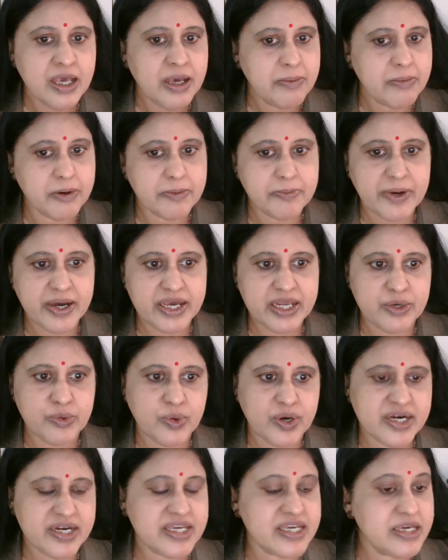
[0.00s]
Mobile
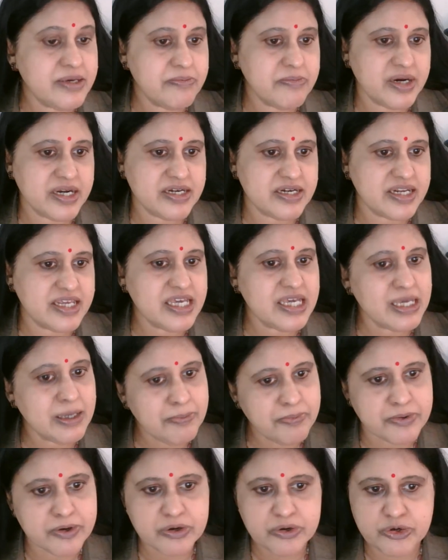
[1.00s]
One, e-Mandi,
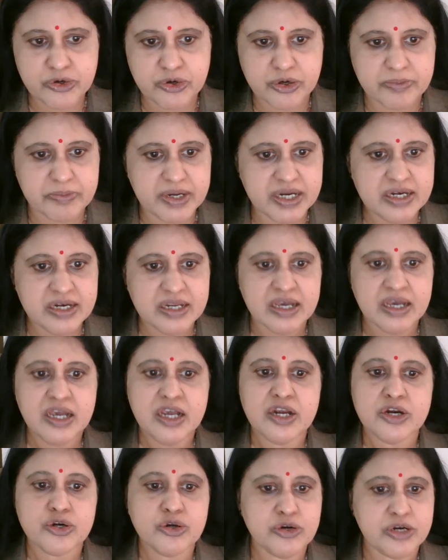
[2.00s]
e-procurement,
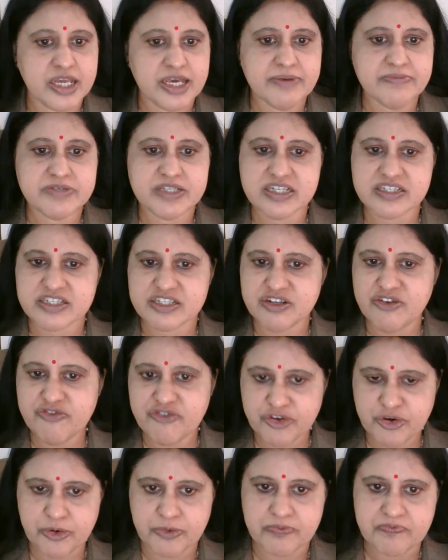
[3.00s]
to name just a
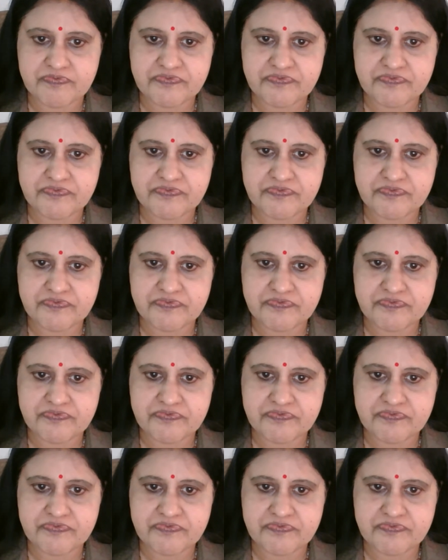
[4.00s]
few.